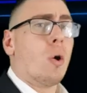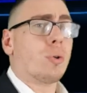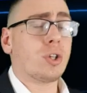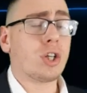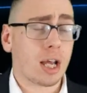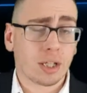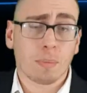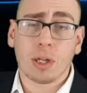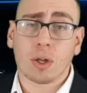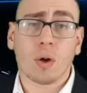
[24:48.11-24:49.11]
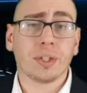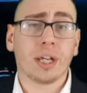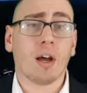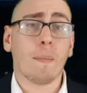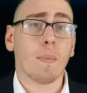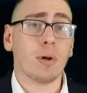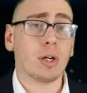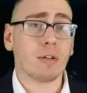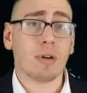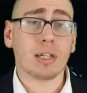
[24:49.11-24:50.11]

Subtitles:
Also check out some of the other content that I've been producing